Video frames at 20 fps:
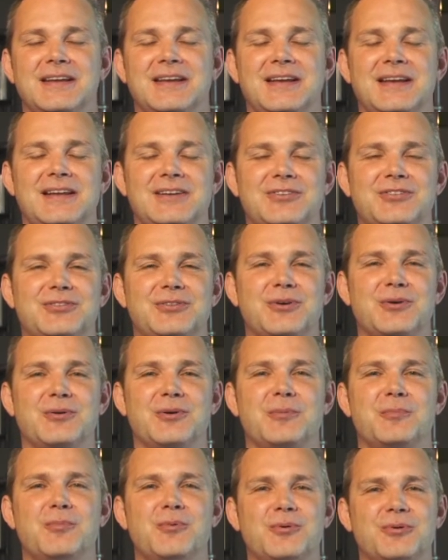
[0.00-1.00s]
And so
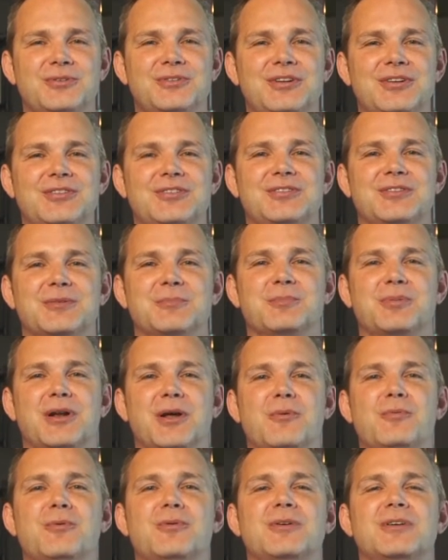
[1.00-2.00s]
I'm more distant, but
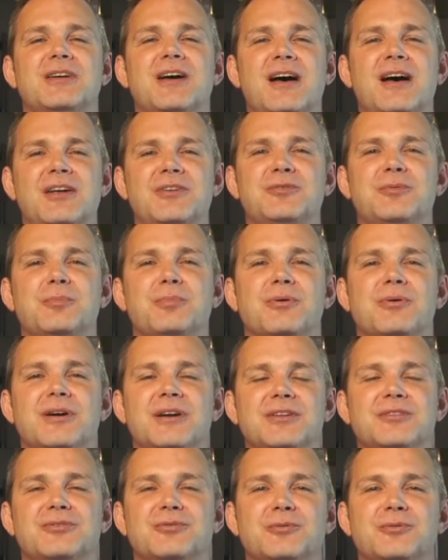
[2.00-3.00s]
I want God to
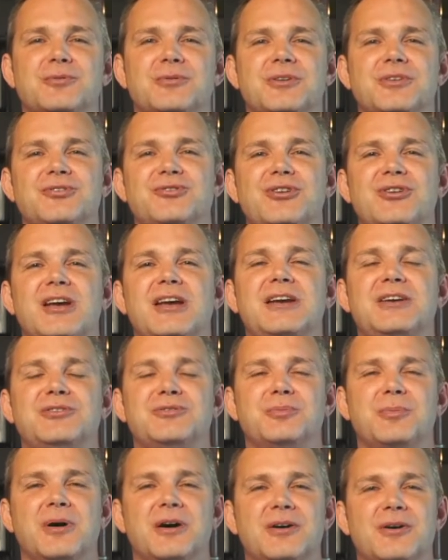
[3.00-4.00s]
break through and
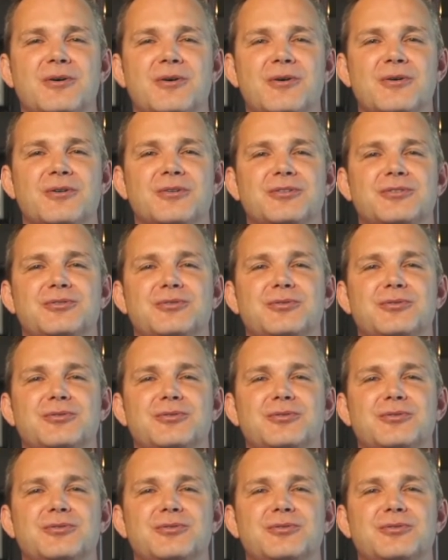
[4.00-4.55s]
change my heart